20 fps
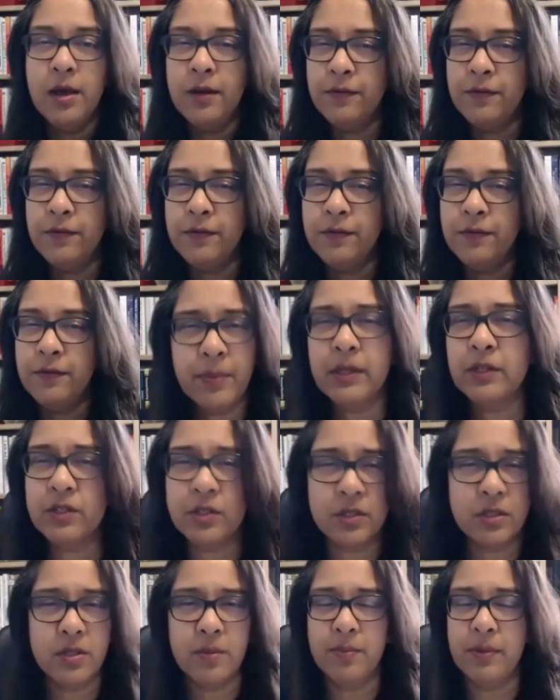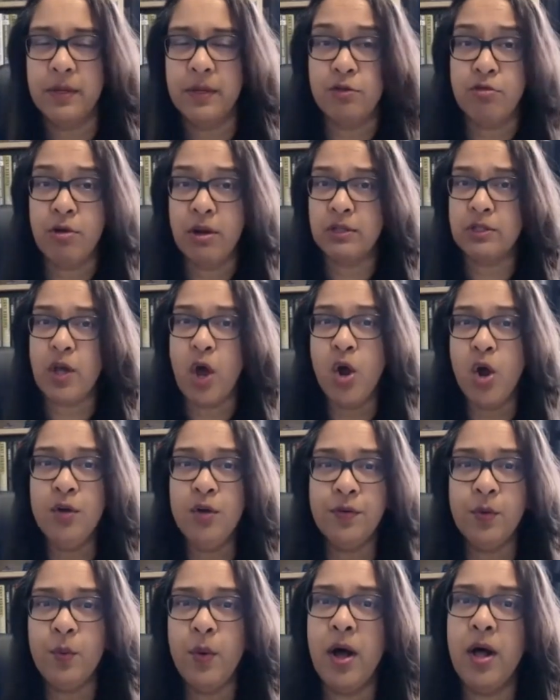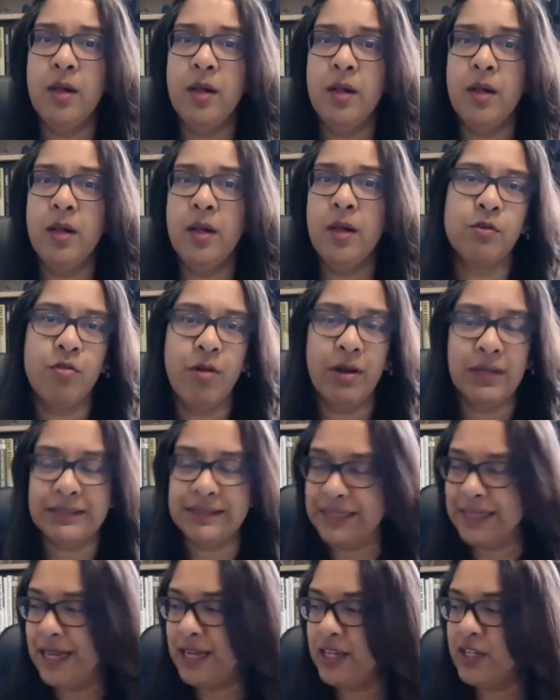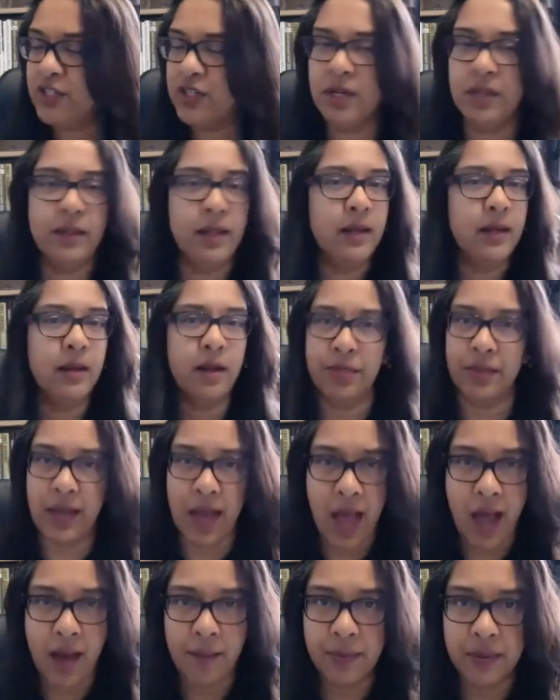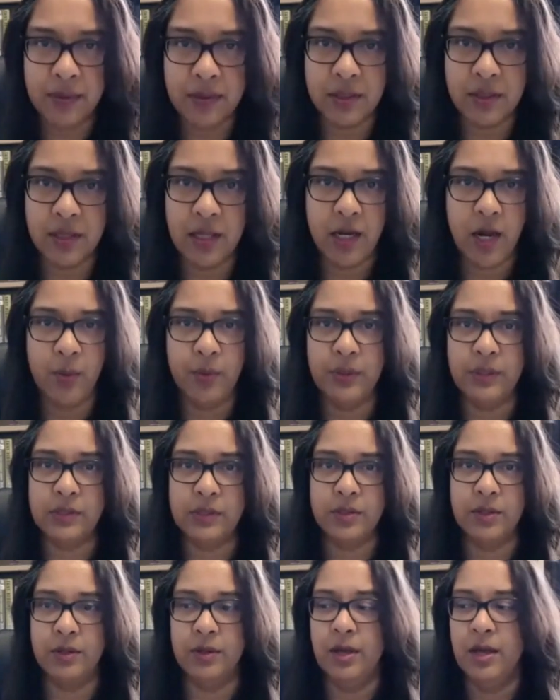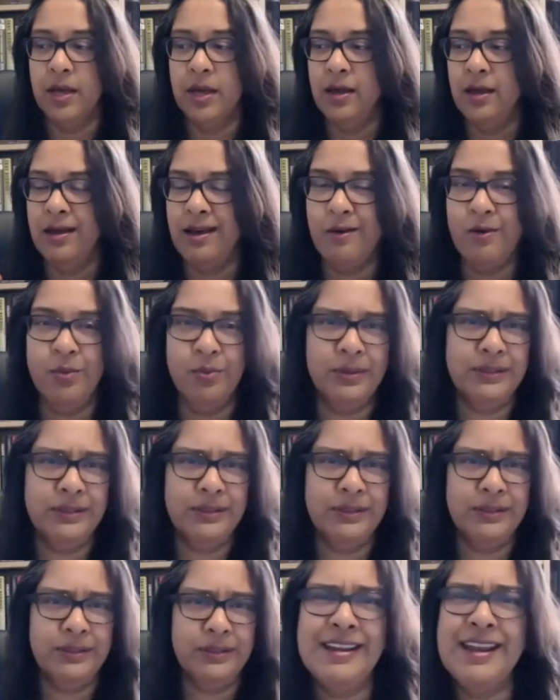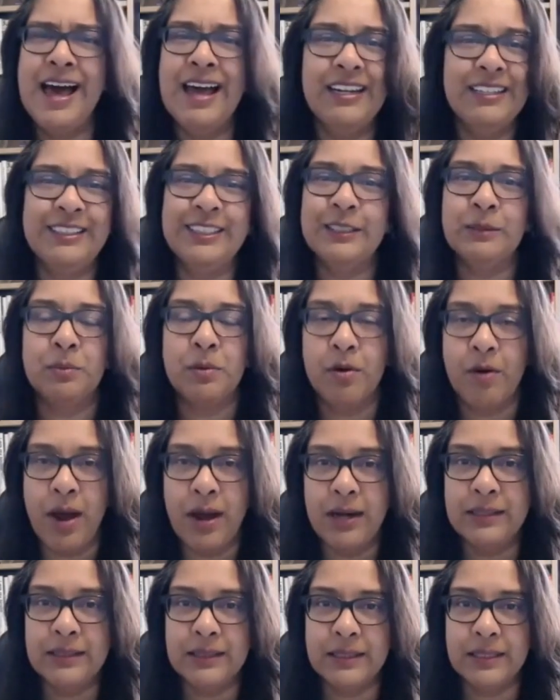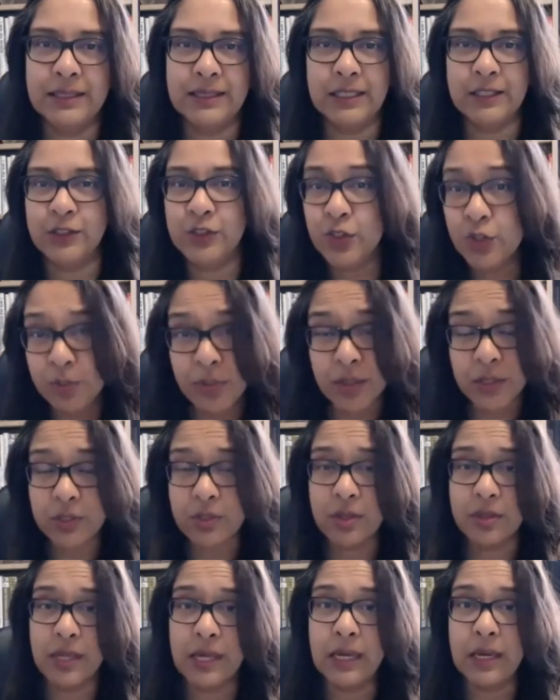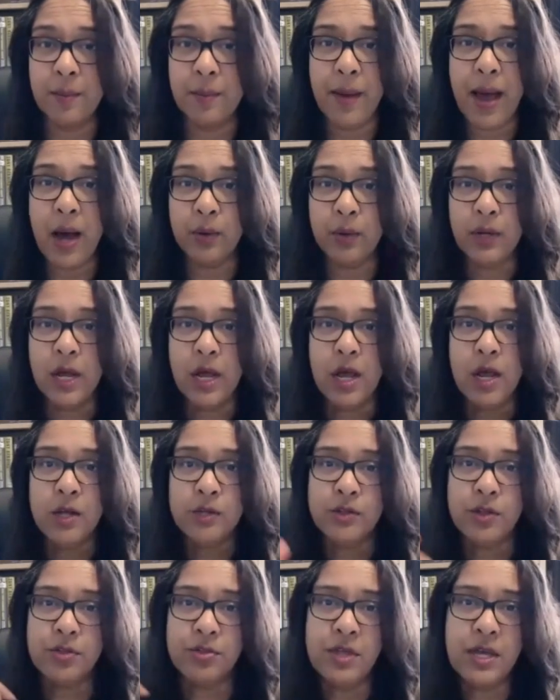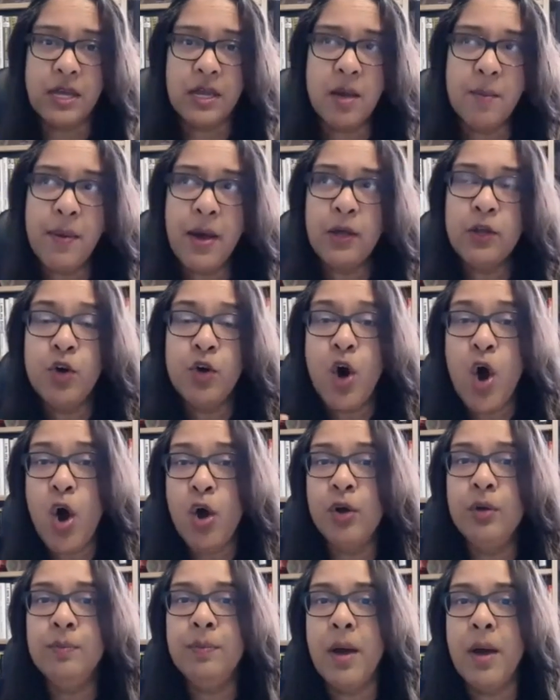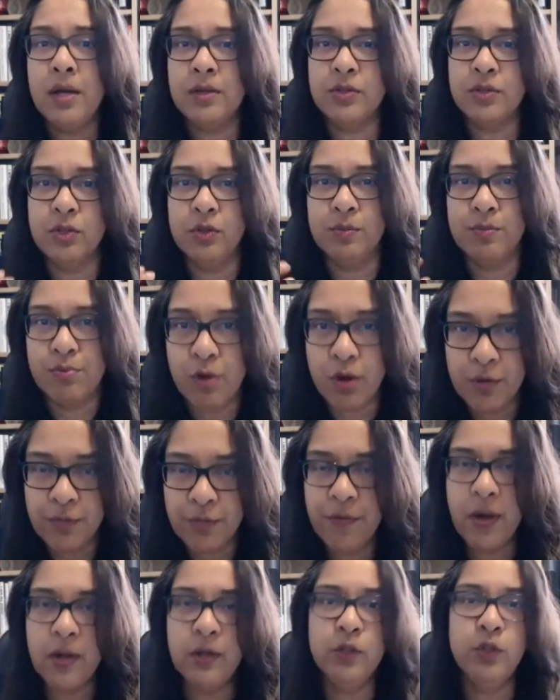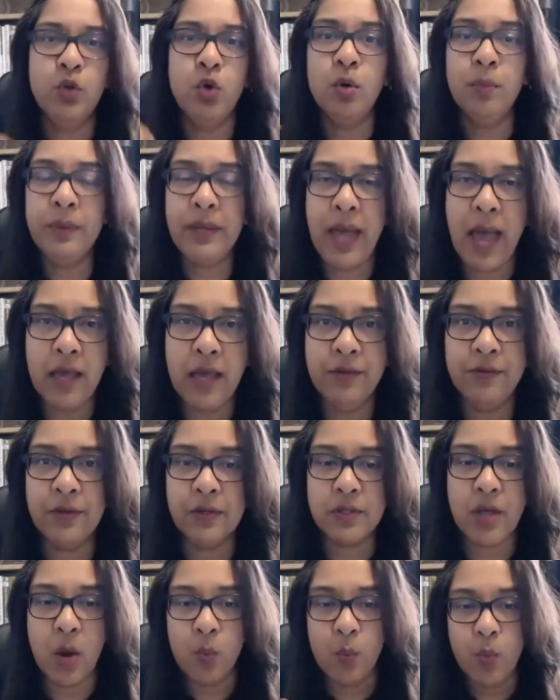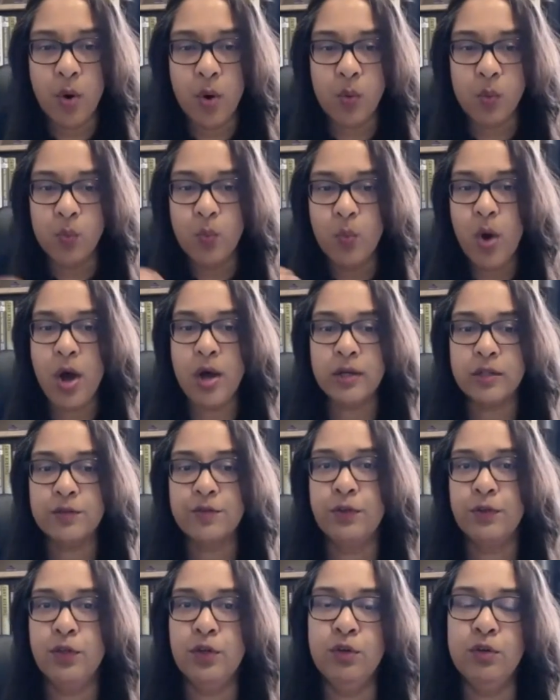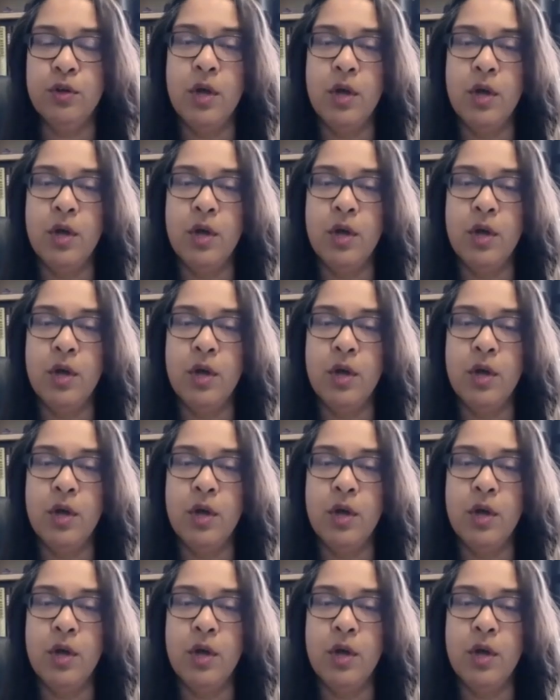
For some, it just simply creates overwhelm and procrastination, and then nothing happens and they go into almost like analysis paralysis because there's too much to think about. So think about your own personal profile, your behaviors, and what works for you.